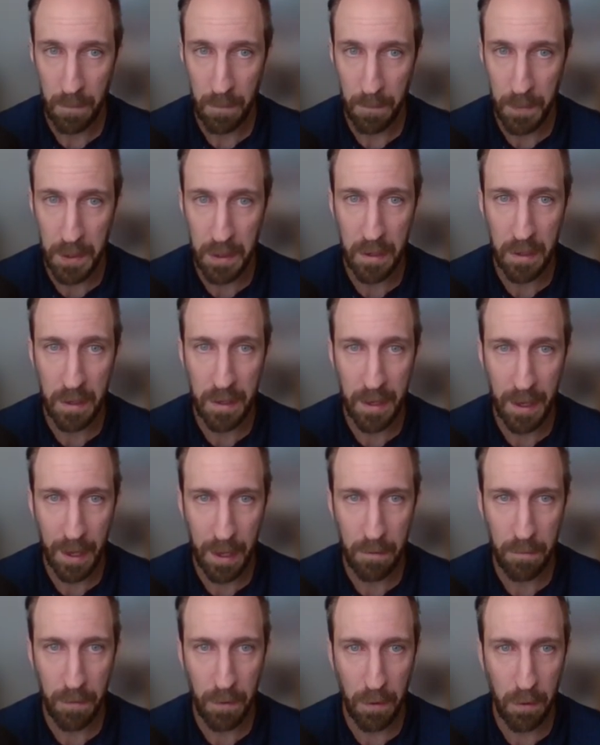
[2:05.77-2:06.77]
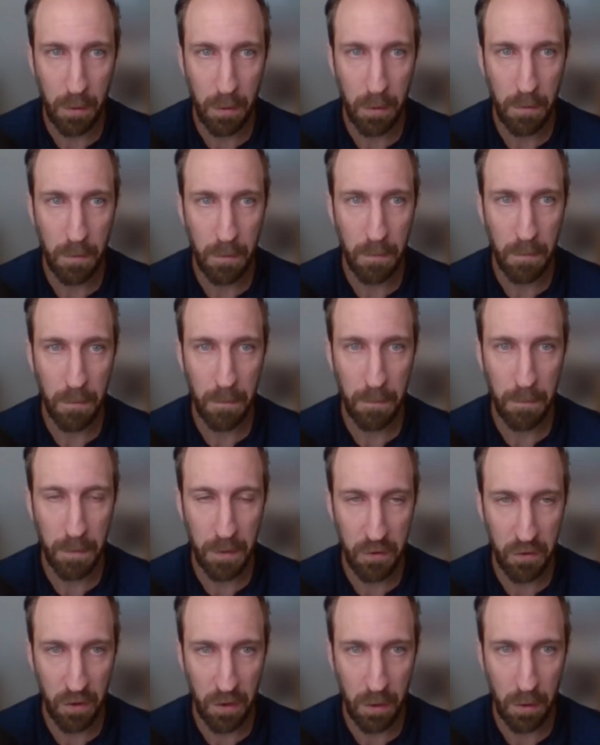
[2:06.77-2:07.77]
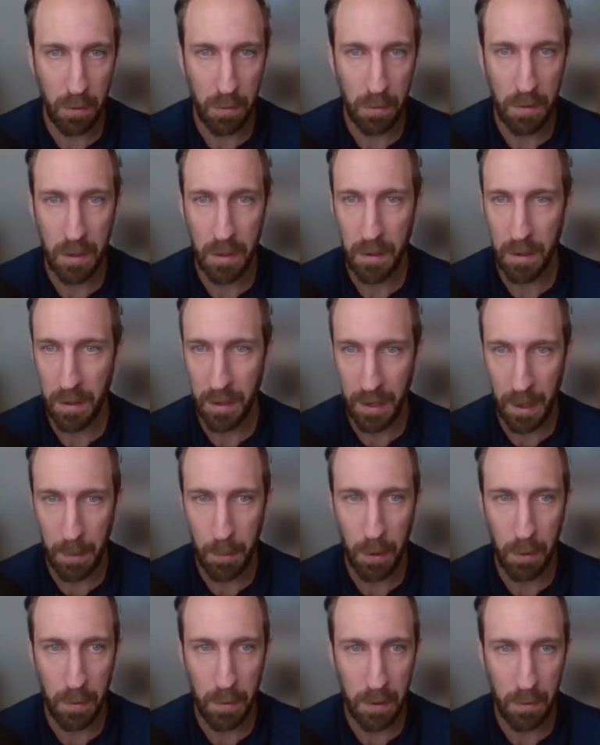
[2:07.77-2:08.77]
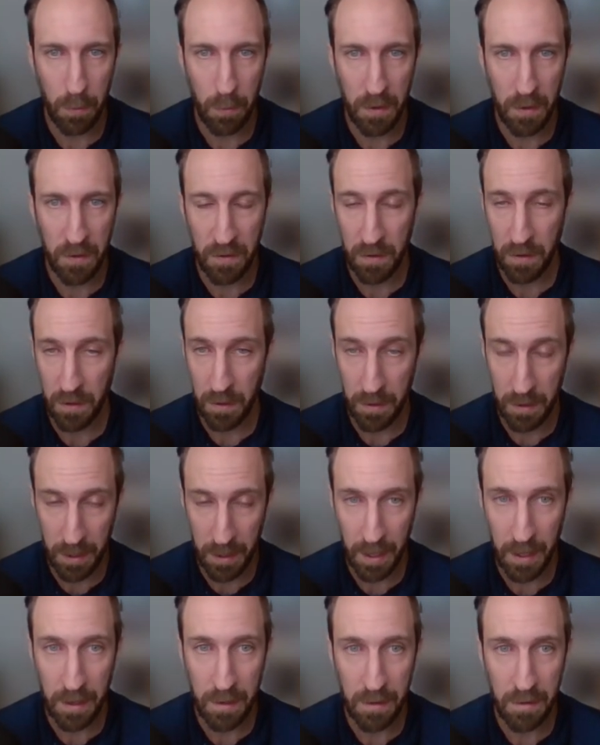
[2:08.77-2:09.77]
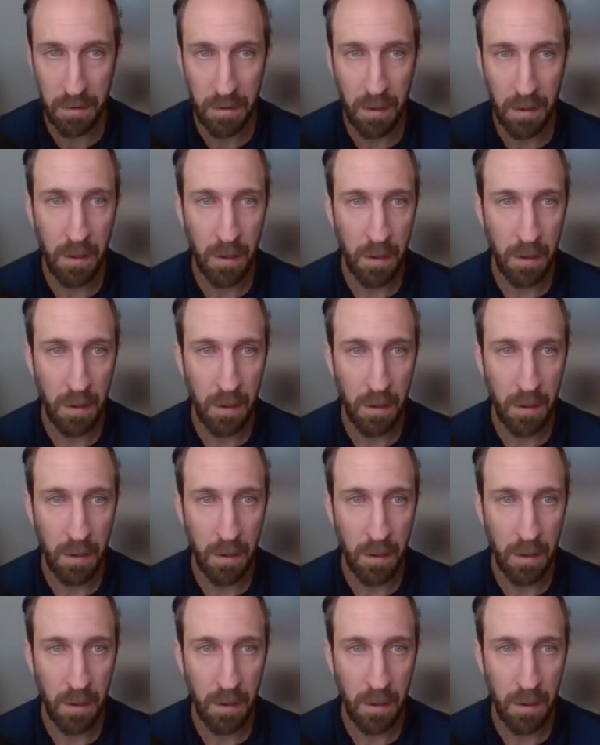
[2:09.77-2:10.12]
the CanFlow feature code library, which contains